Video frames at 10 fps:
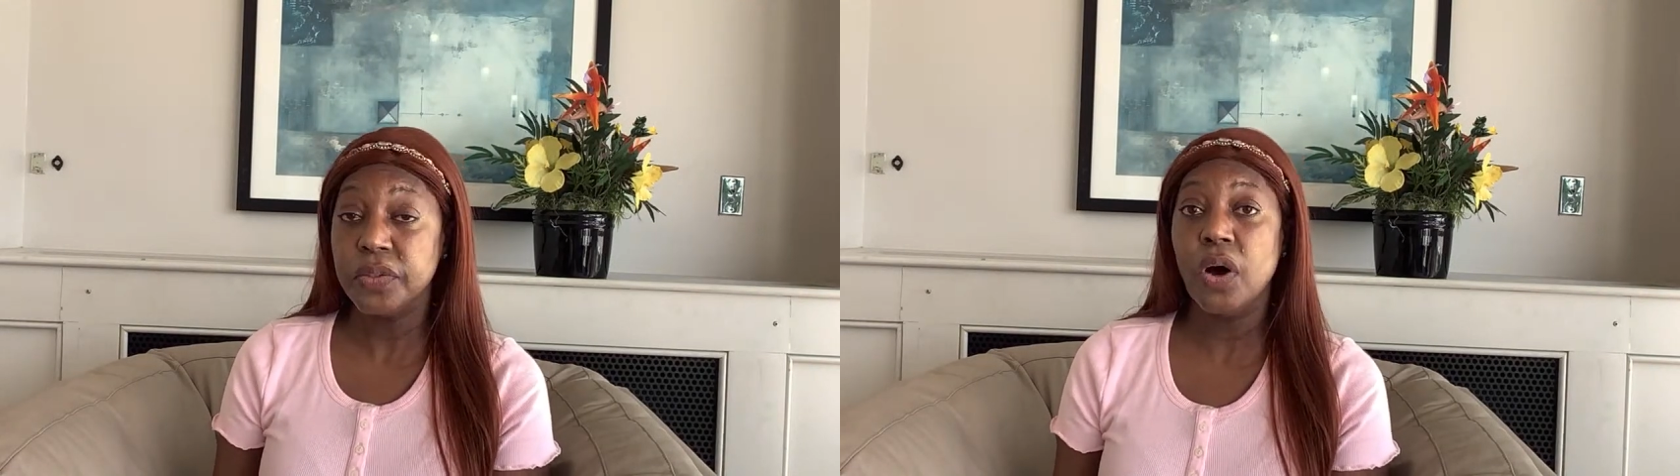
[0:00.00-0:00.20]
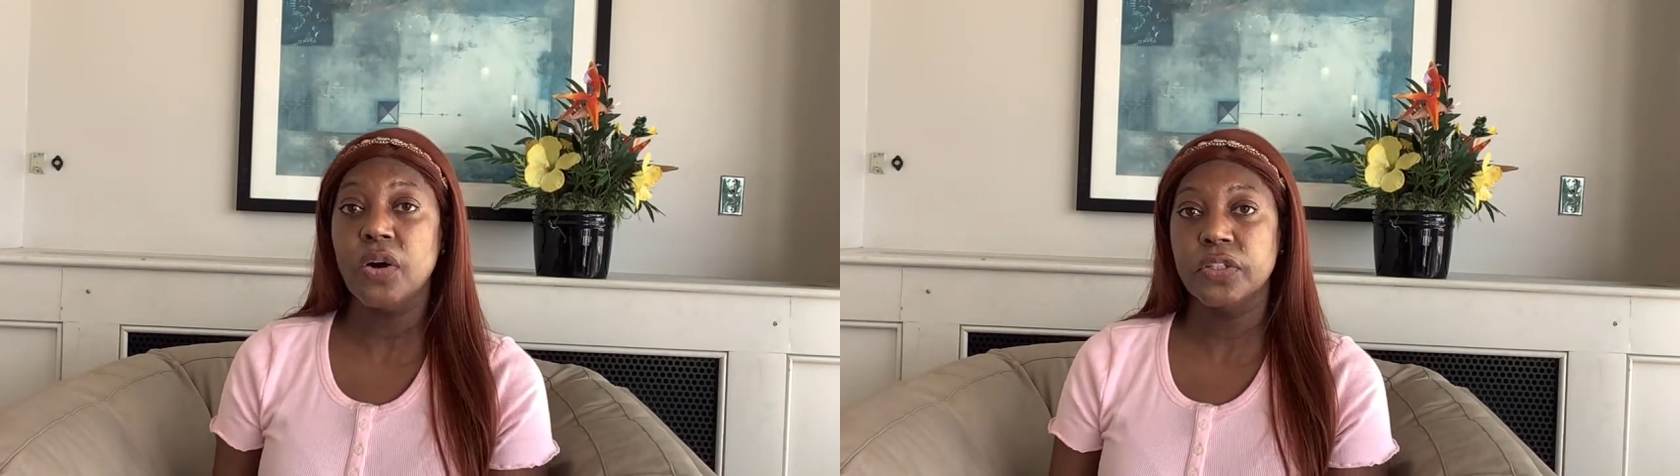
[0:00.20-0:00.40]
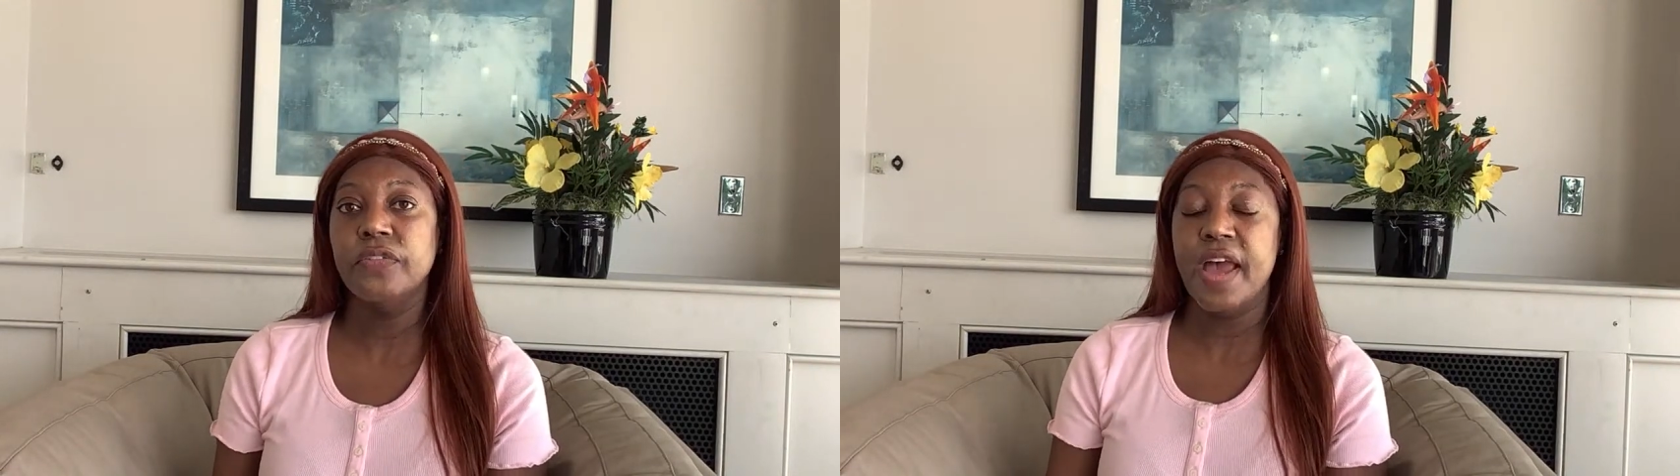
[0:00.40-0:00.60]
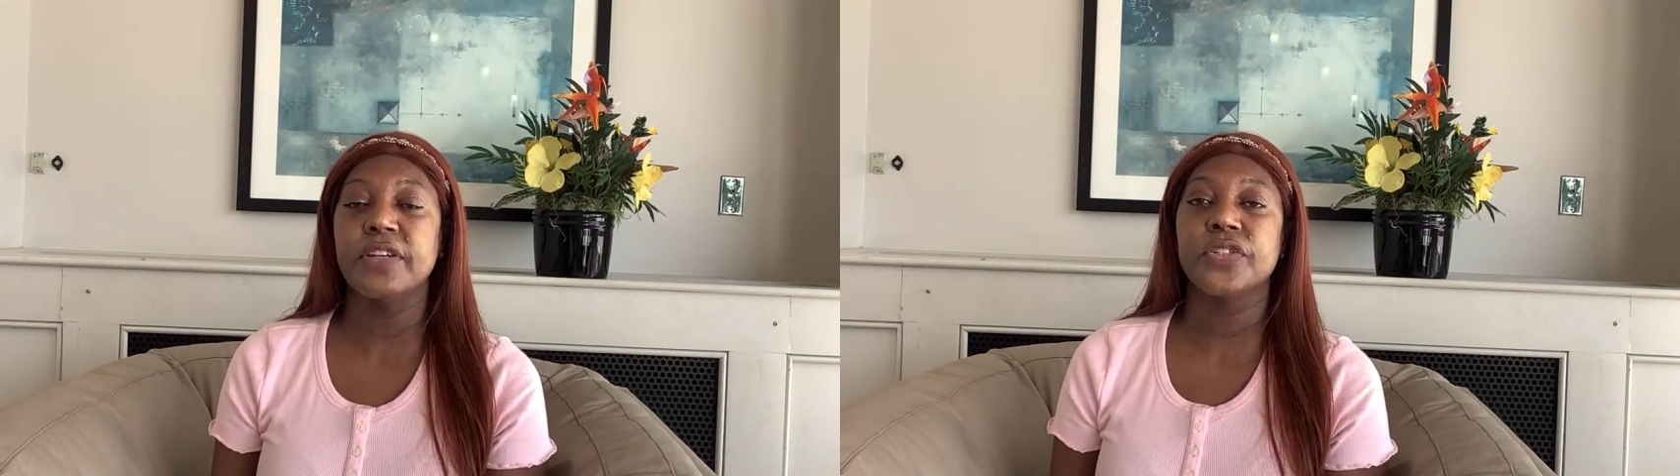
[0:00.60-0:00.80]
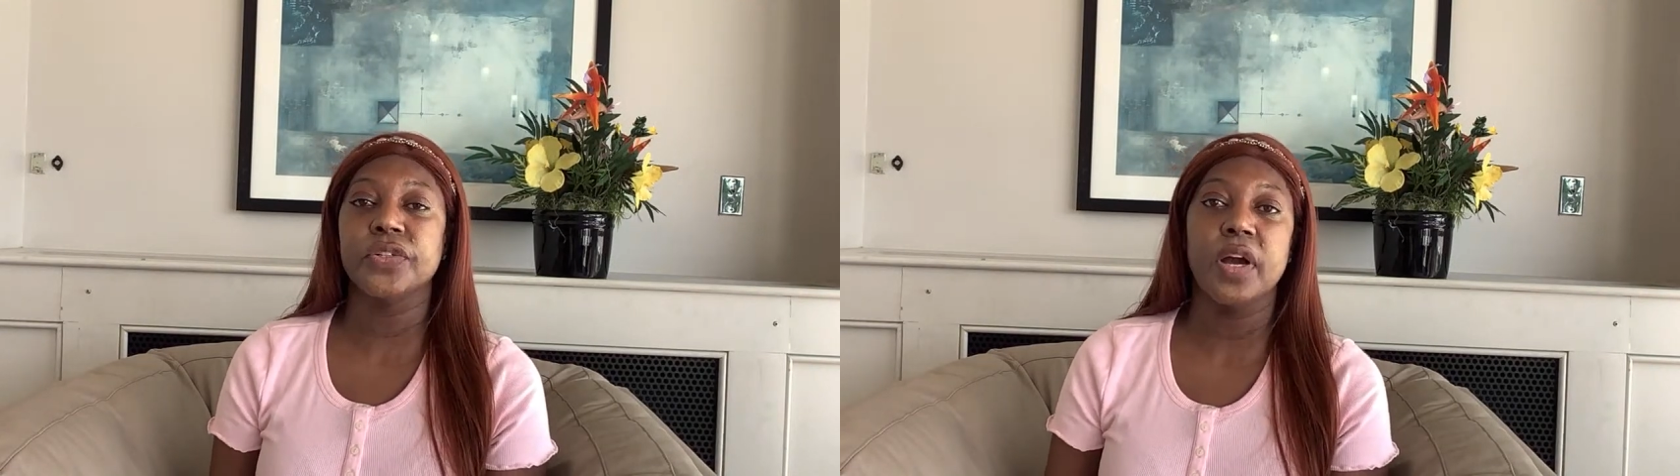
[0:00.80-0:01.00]
long you've
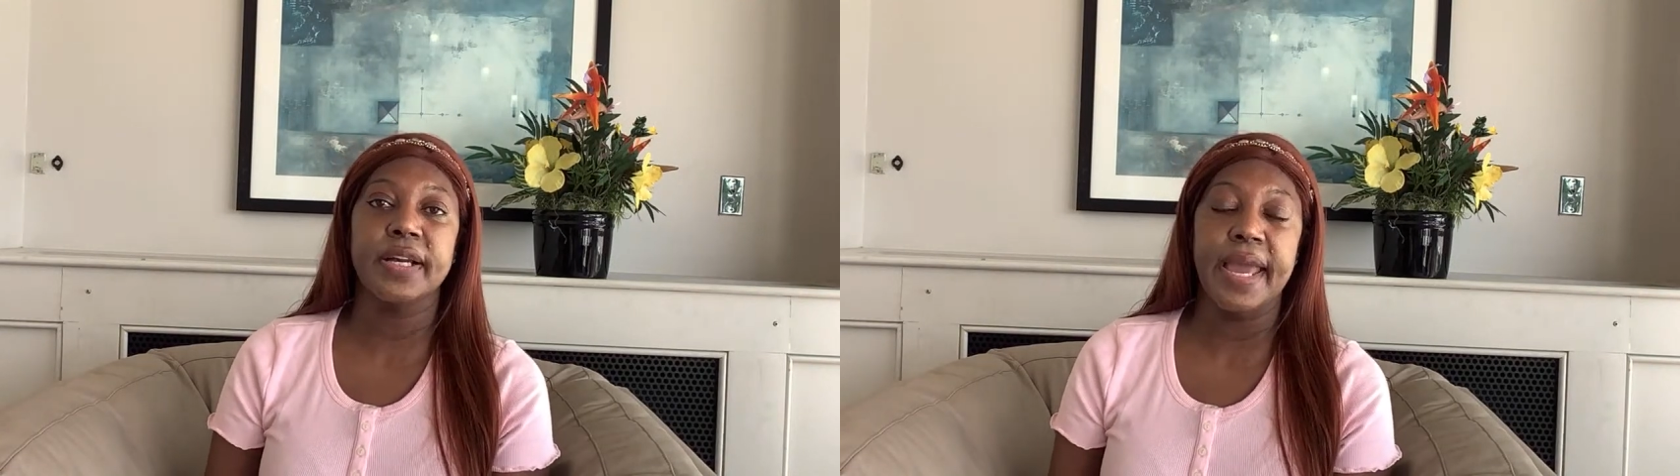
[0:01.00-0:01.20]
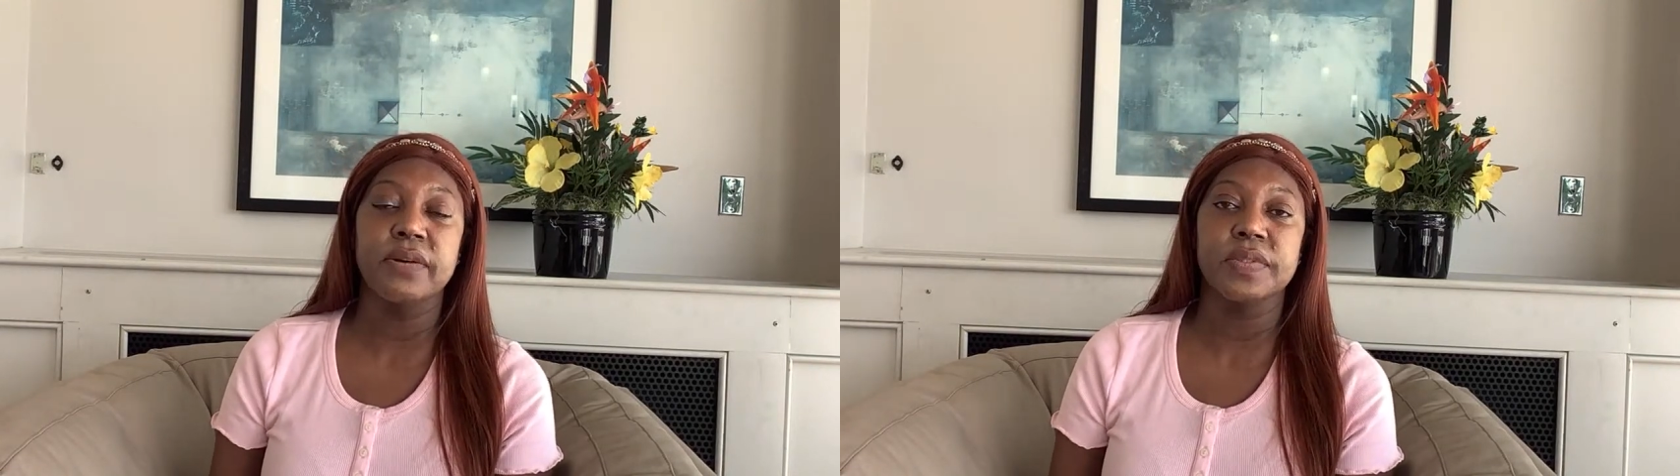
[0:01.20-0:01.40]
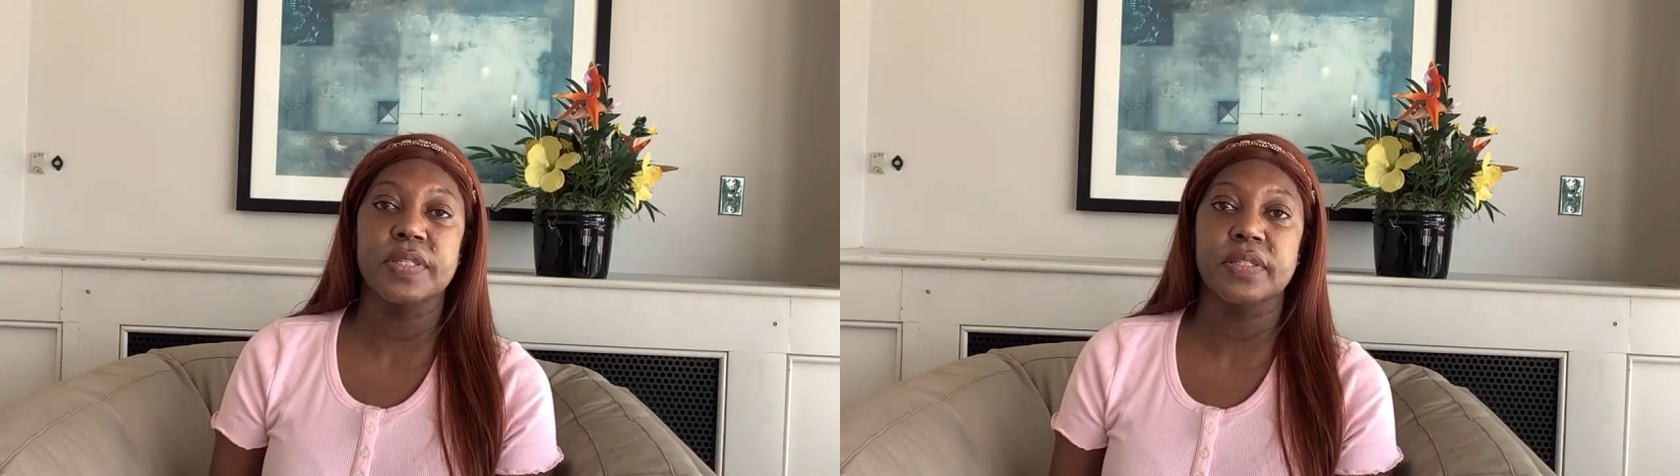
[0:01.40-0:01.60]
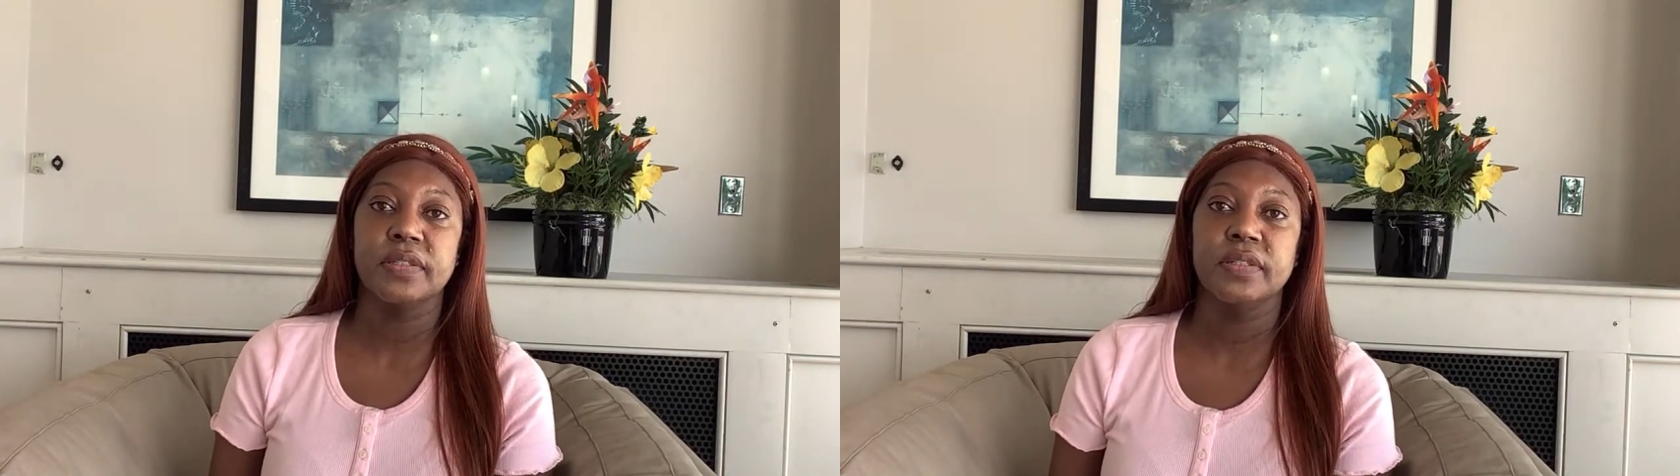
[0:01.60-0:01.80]
had your accounts,